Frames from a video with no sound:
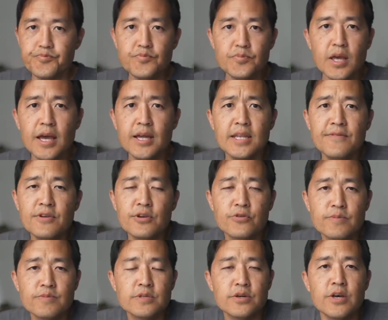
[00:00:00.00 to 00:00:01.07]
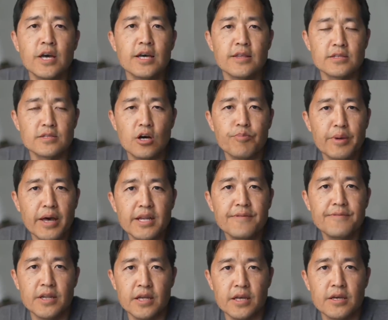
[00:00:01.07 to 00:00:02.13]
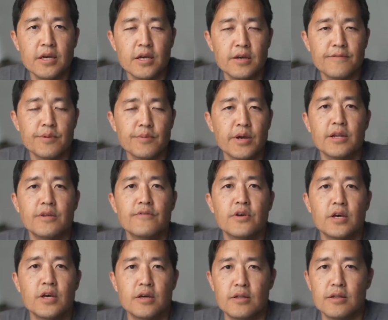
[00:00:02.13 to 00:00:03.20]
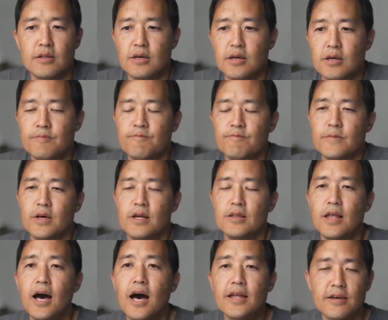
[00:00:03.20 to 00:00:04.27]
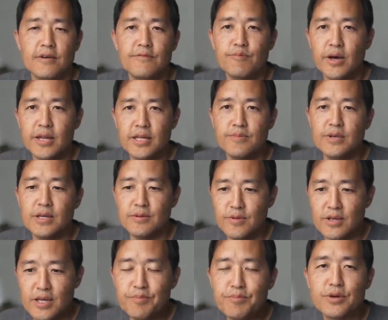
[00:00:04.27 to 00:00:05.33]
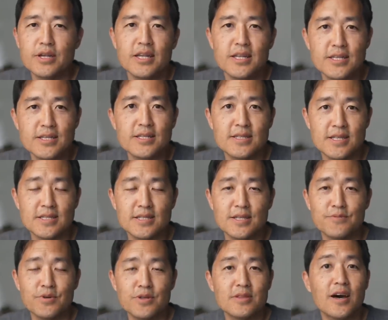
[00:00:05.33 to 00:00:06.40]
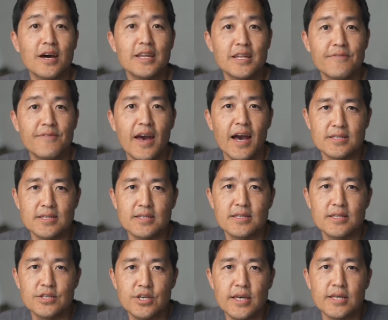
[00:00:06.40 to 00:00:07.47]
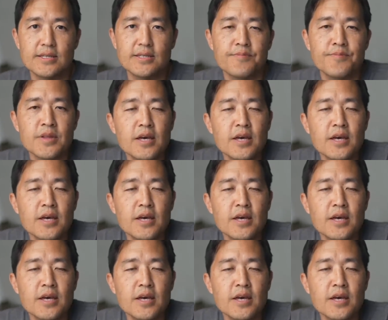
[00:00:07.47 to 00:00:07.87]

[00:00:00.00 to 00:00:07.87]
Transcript: and even crypto that's all benefiting from kind of a lot of money being inputted into the system with not enough assets to chase.